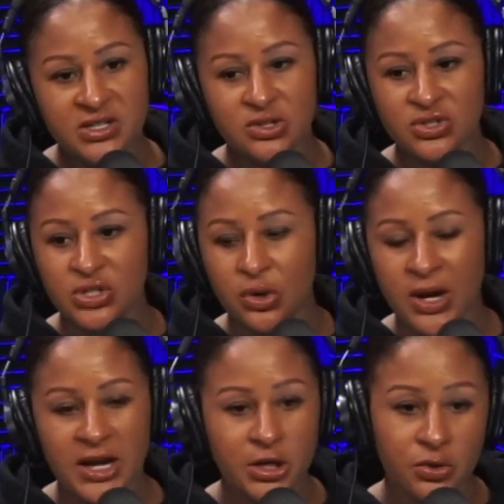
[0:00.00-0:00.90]
There's no
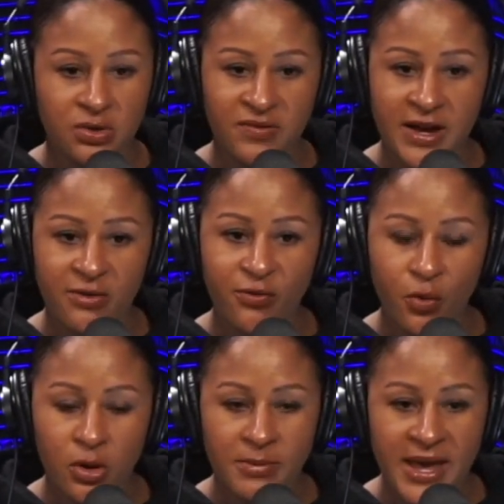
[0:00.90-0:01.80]
kind of unified
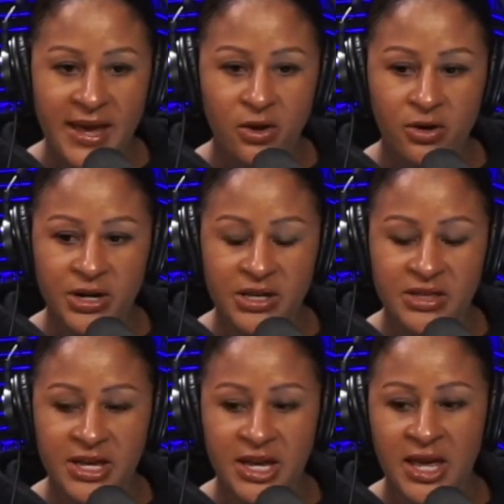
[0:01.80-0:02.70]
format or
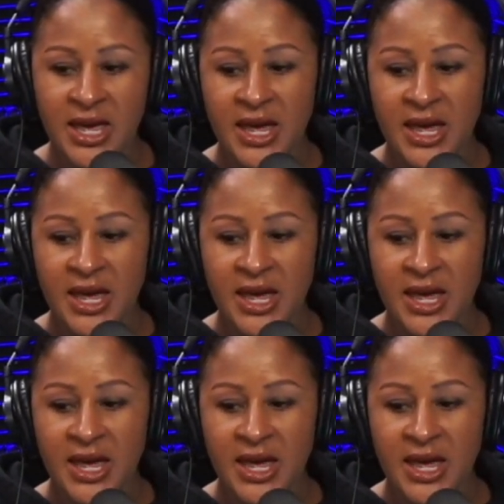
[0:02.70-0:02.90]
anything.